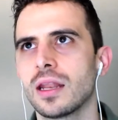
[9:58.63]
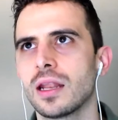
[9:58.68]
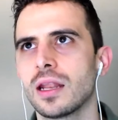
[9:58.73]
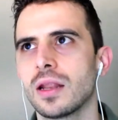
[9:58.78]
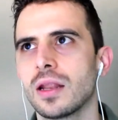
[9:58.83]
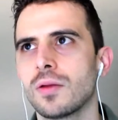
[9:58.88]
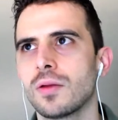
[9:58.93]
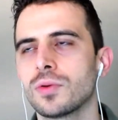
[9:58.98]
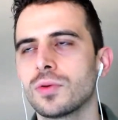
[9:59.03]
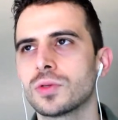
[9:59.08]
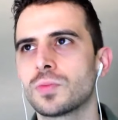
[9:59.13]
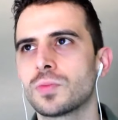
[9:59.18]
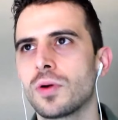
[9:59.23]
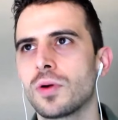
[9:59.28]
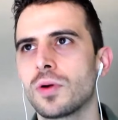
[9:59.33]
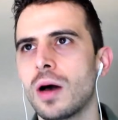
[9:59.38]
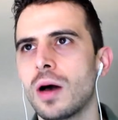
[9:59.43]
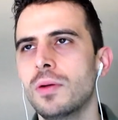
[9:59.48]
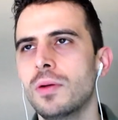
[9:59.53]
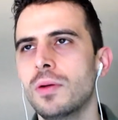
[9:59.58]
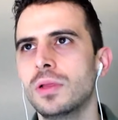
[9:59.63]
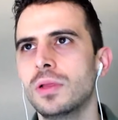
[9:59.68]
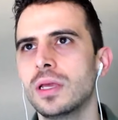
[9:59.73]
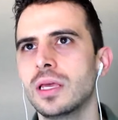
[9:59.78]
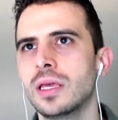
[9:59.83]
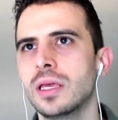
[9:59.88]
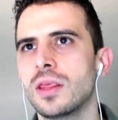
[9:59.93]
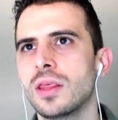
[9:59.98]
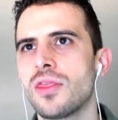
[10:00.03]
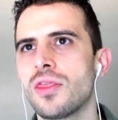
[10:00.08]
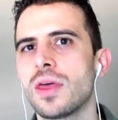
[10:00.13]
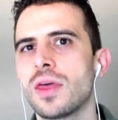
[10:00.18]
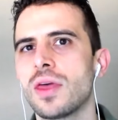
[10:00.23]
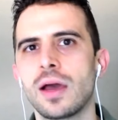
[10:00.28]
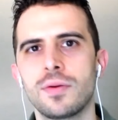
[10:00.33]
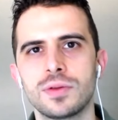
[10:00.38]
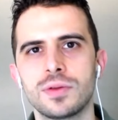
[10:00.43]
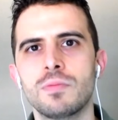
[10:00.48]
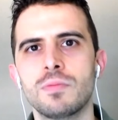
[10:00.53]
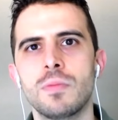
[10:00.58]
was probably the thing I
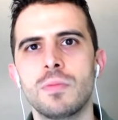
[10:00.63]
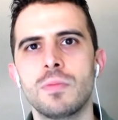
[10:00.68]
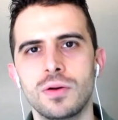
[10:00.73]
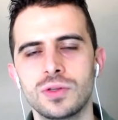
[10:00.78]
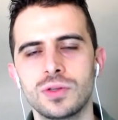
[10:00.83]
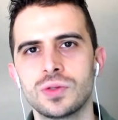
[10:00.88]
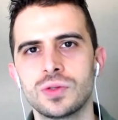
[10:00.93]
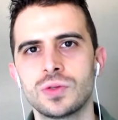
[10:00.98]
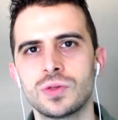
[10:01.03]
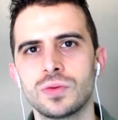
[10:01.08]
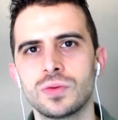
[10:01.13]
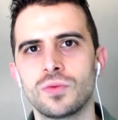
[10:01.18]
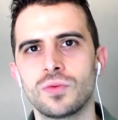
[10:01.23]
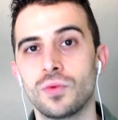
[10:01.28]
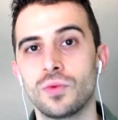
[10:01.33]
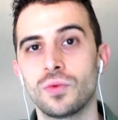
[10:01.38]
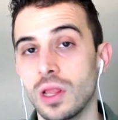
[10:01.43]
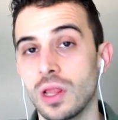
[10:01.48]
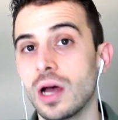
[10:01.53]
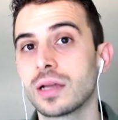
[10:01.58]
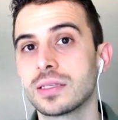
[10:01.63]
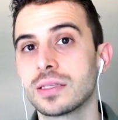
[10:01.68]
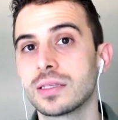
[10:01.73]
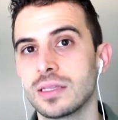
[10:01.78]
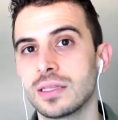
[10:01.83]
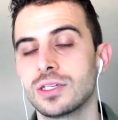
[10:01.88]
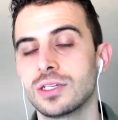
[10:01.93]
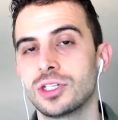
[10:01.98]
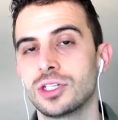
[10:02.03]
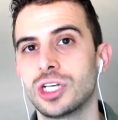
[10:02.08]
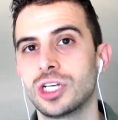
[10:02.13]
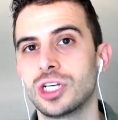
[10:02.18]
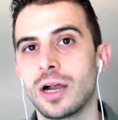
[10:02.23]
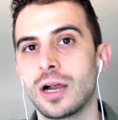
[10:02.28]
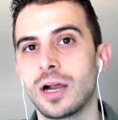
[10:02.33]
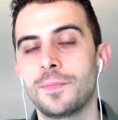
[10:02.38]
was most reluctant to share.